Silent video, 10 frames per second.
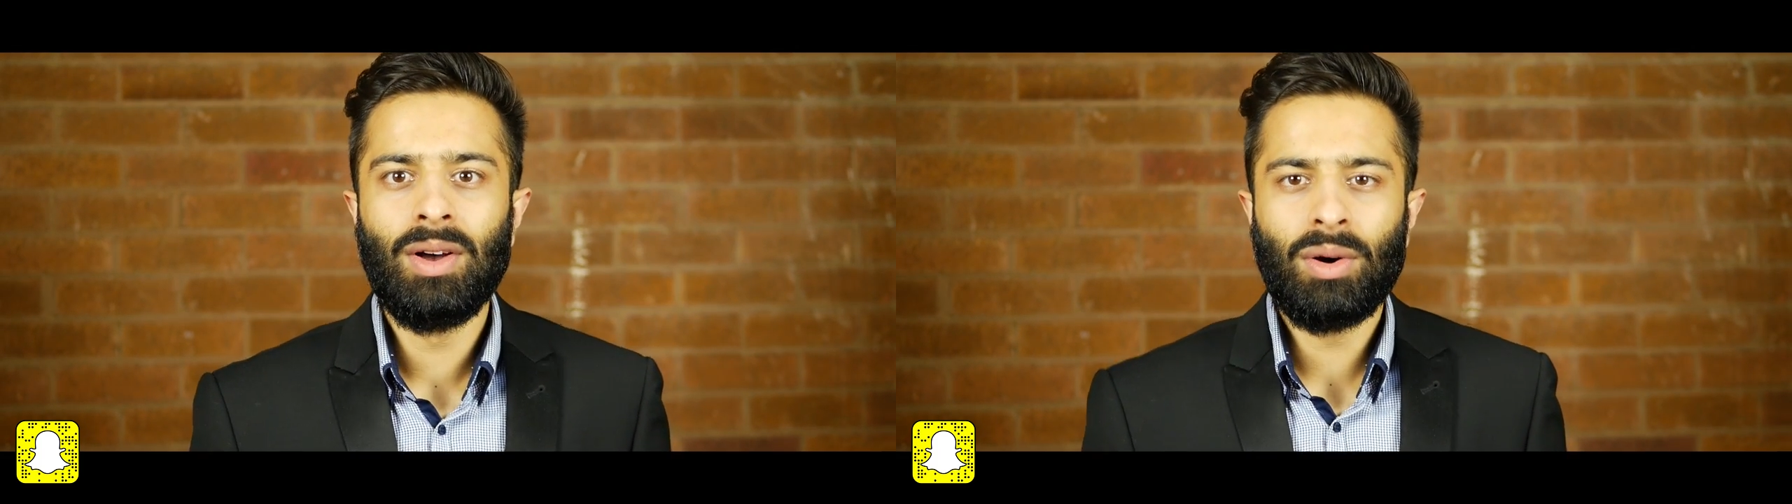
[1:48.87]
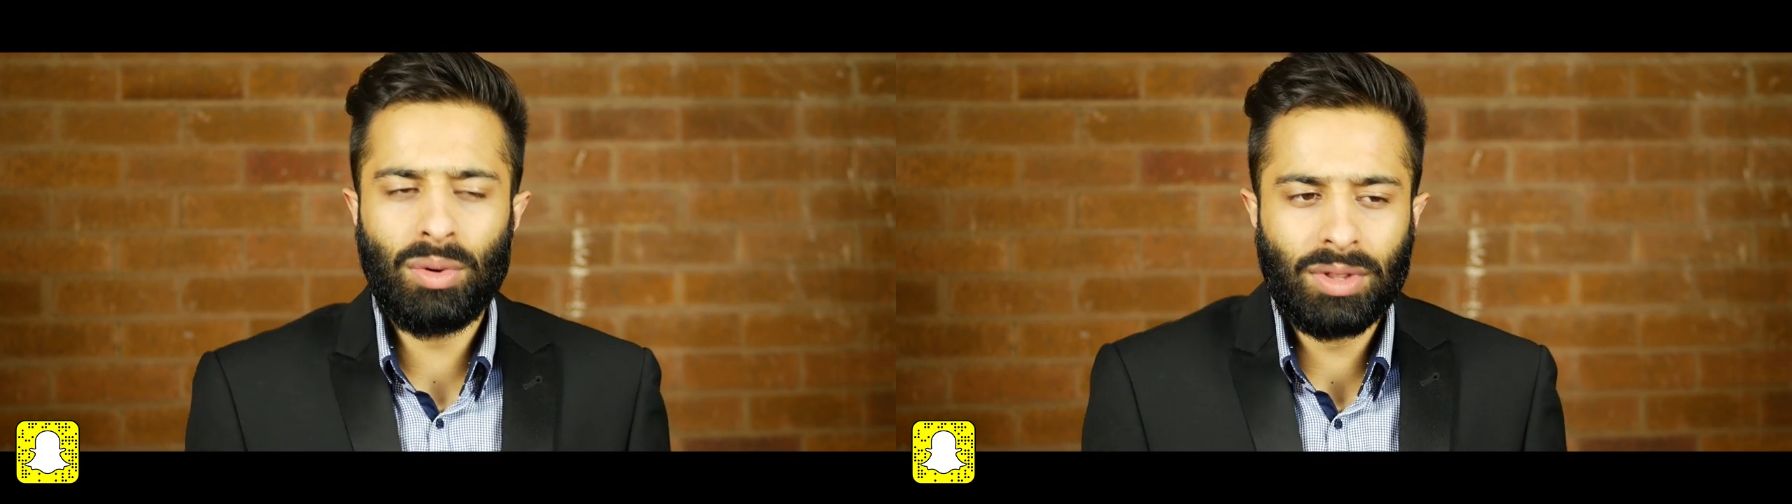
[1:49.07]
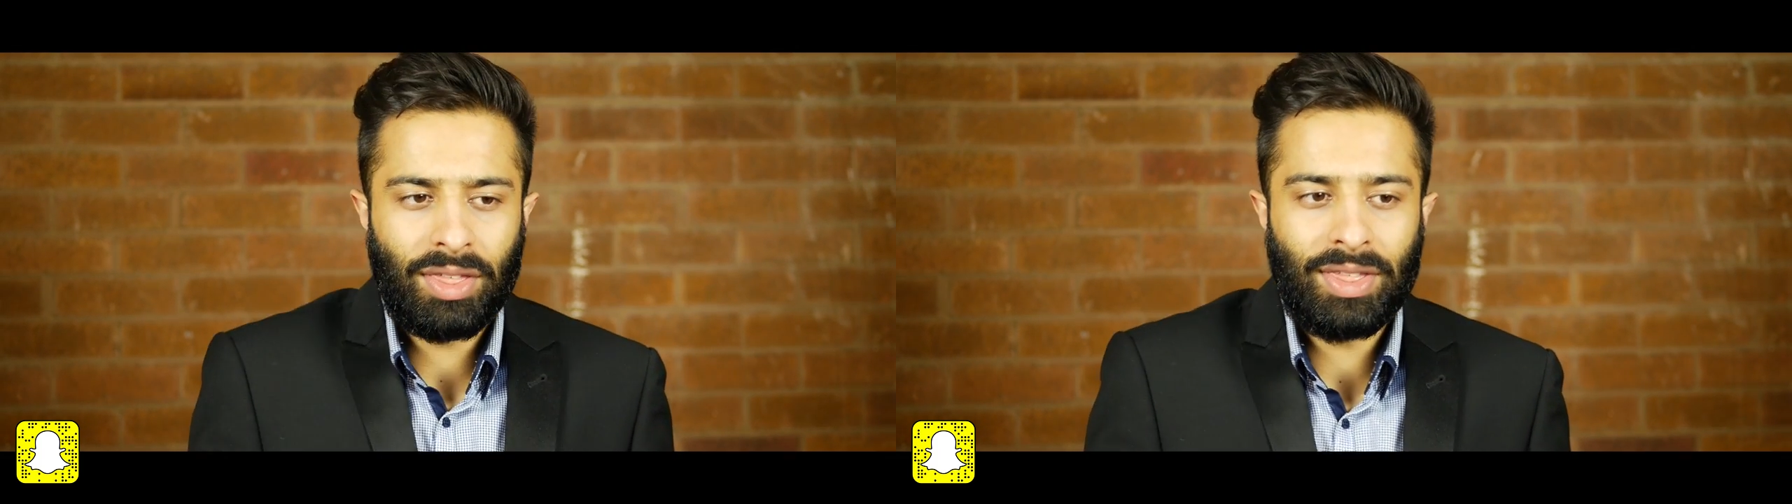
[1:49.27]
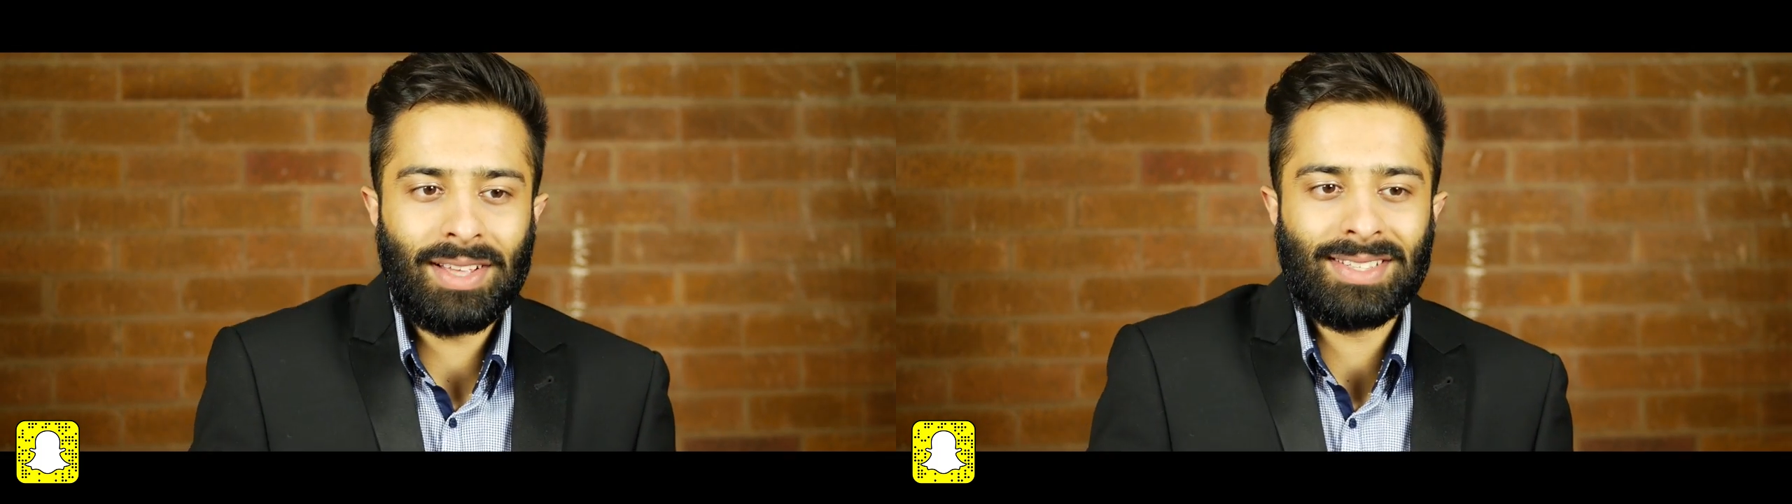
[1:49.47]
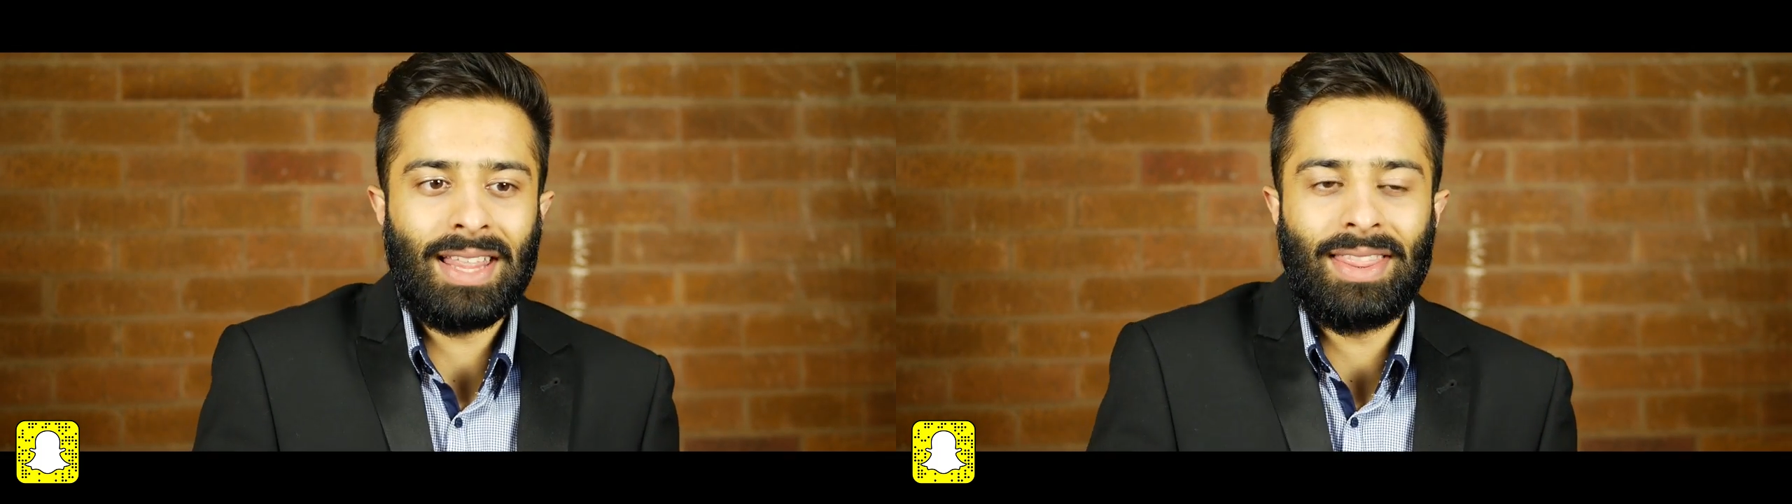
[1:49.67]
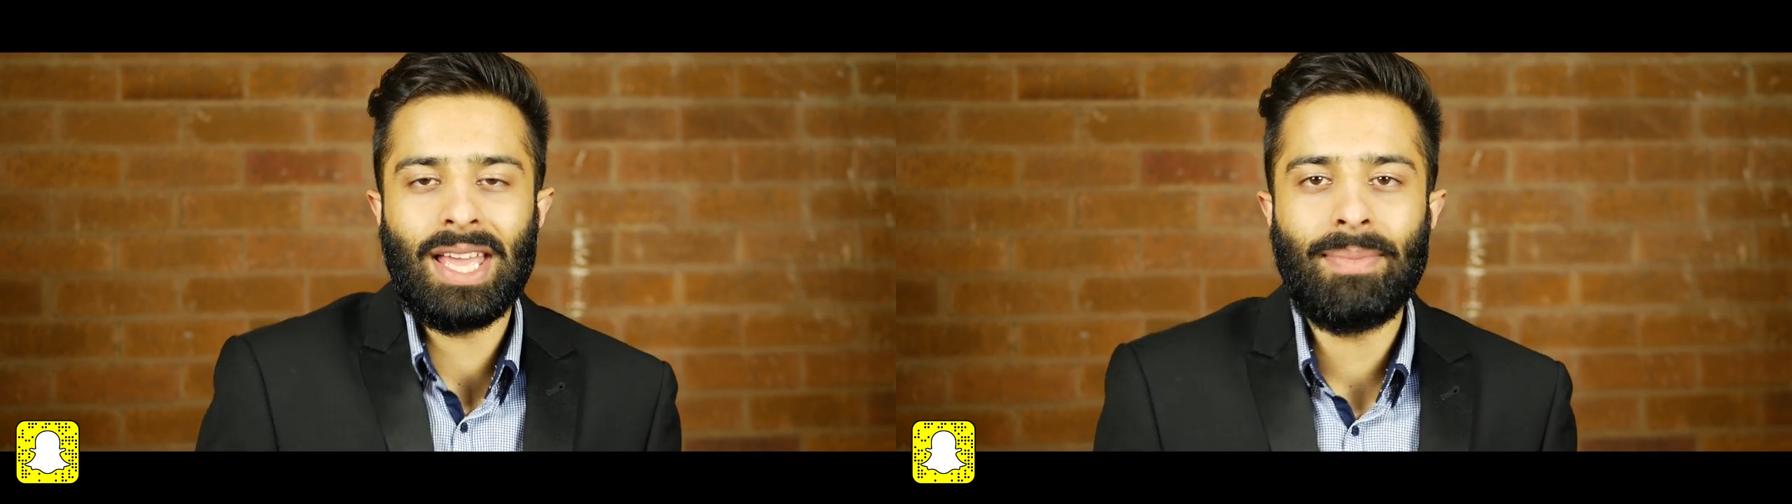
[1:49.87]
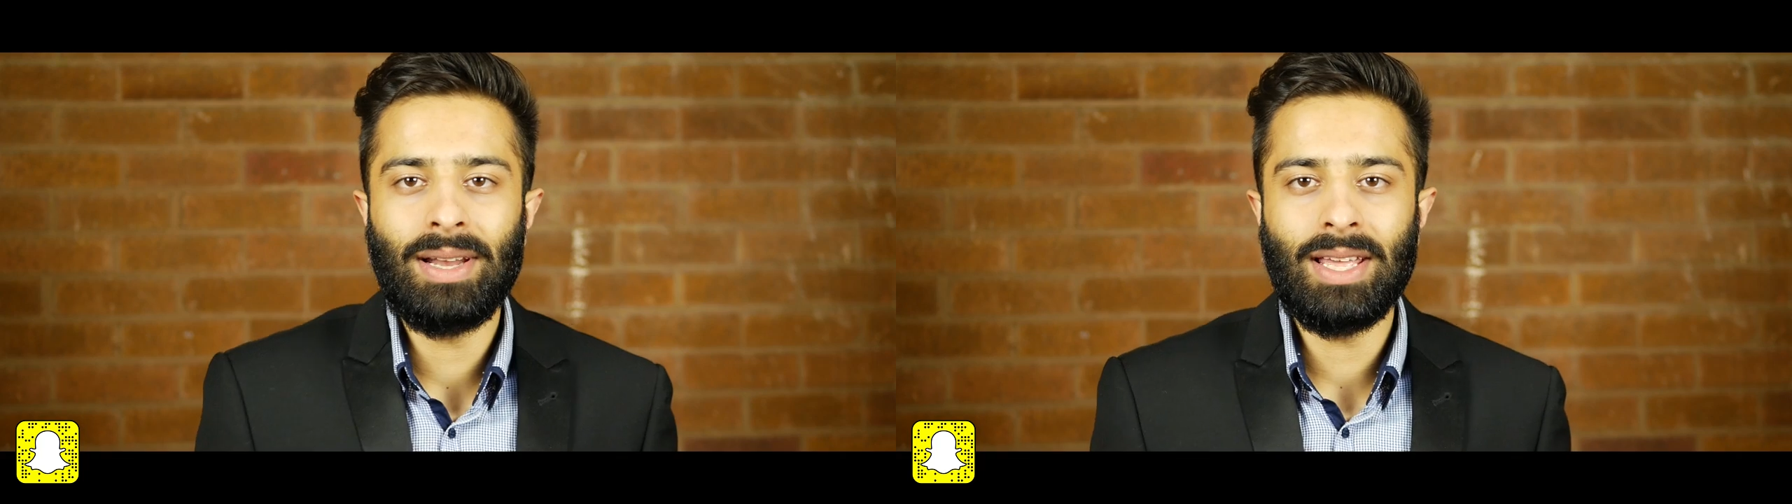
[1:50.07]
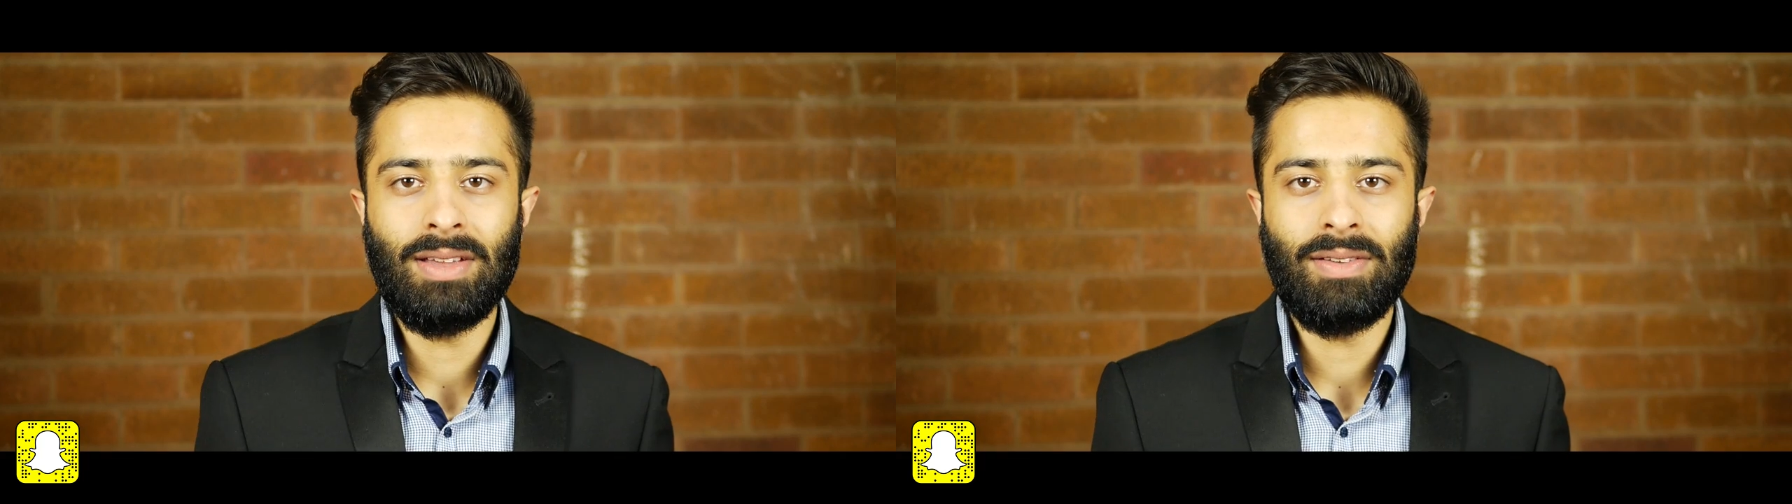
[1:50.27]
all the things that they
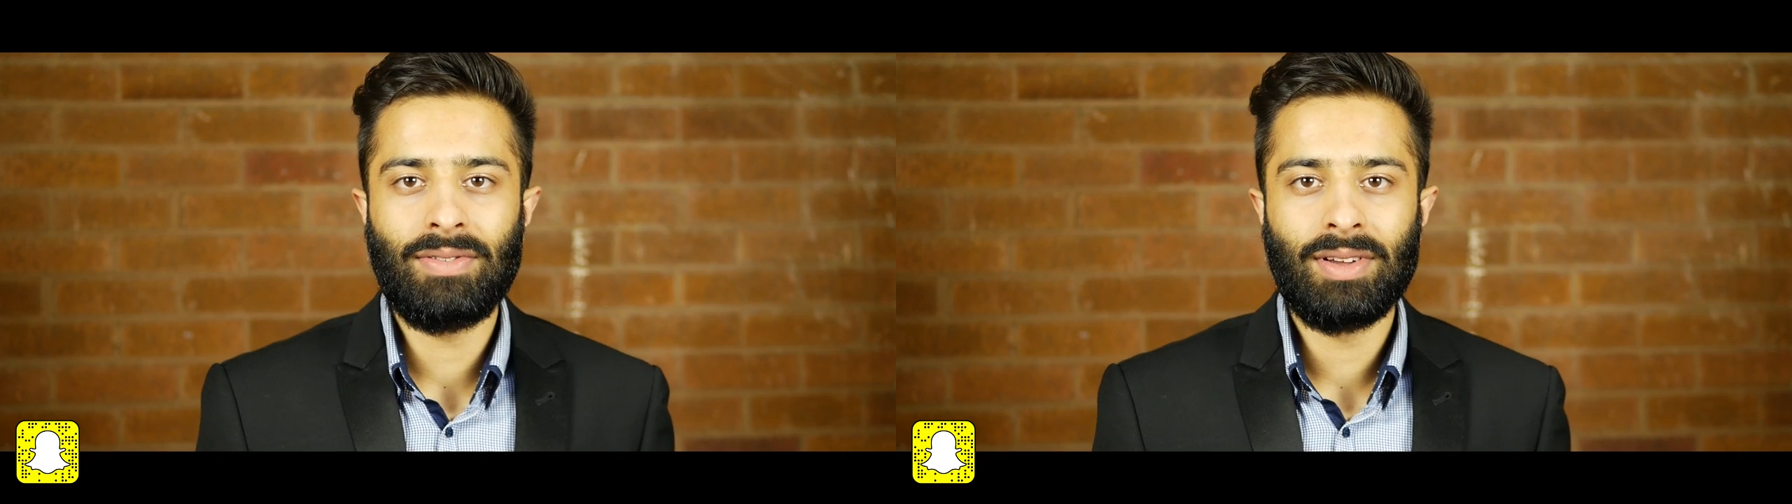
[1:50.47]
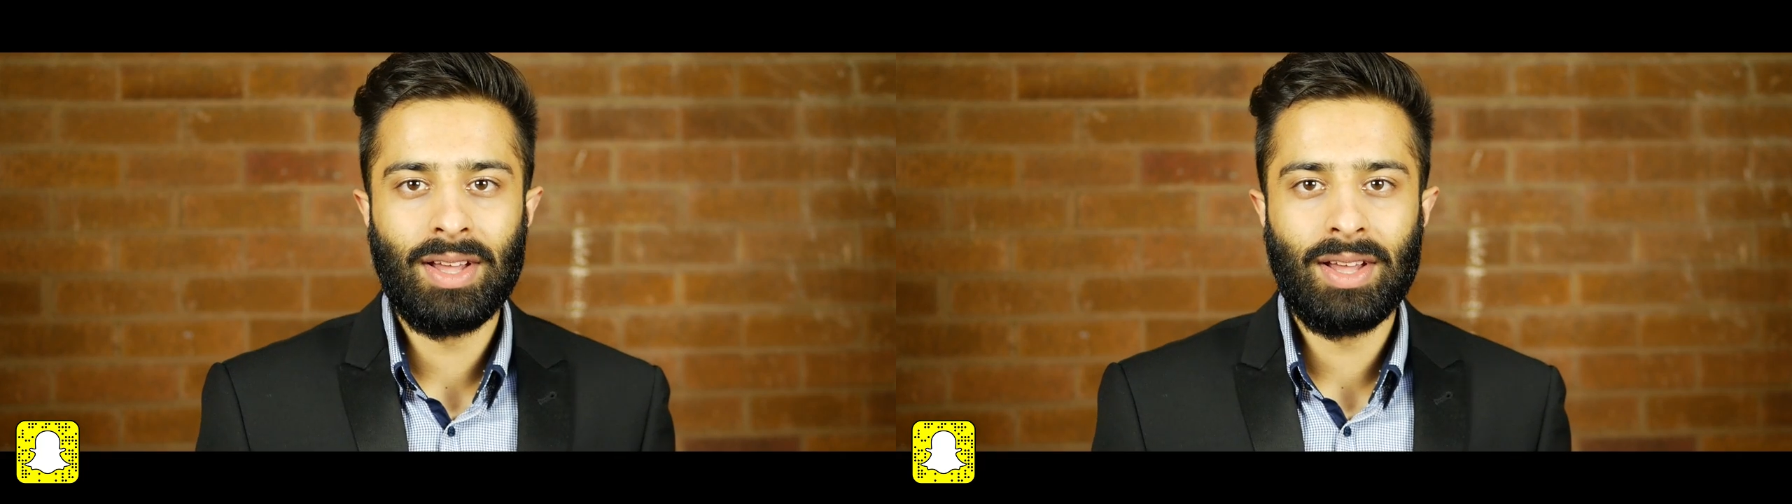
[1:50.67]
believe.